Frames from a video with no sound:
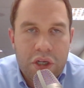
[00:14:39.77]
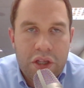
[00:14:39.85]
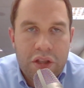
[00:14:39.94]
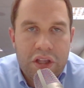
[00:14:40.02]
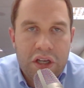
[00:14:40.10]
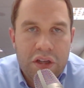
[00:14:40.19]
I
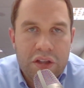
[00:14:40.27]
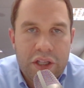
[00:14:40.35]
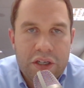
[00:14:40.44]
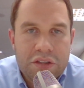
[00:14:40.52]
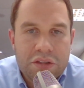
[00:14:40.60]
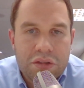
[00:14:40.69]
think
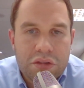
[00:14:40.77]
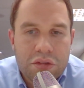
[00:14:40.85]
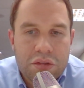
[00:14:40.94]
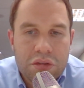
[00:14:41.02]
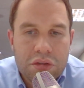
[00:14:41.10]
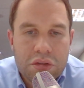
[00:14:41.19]

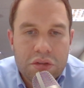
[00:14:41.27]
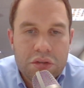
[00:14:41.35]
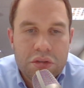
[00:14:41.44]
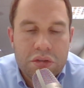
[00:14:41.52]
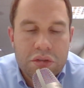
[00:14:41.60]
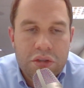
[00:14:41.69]

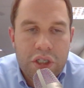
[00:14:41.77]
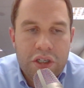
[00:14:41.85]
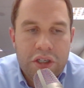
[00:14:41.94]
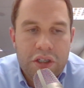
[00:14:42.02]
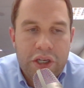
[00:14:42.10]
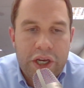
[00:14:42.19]
that
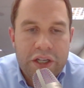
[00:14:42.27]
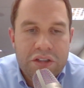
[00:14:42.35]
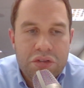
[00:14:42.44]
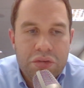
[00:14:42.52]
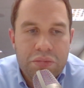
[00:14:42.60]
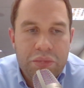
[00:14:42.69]

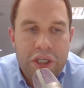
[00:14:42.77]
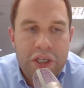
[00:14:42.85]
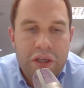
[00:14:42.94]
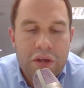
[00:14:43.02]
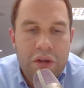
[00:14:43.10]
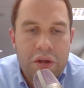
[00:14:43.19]
indicates to me